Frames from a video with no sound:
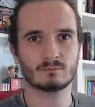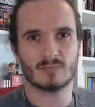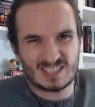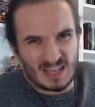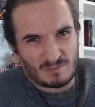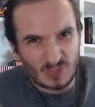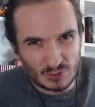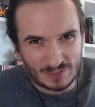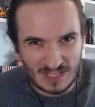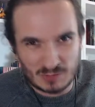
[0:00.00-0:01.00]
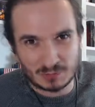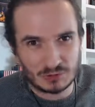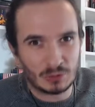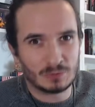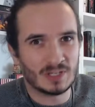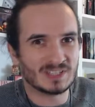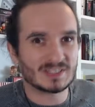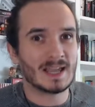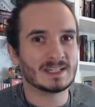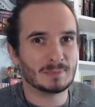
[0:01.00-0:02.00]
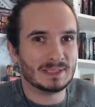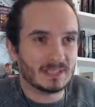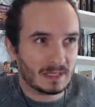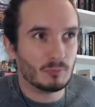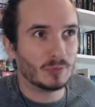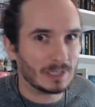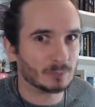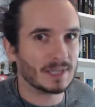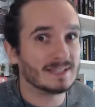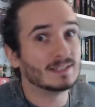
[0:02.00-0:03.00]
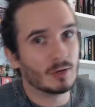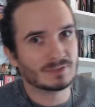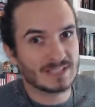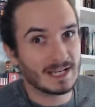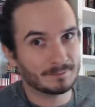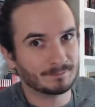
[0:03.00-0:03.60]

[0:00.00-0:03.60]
Except for stuff like Splatoon that are designed to be deliberately updated over time.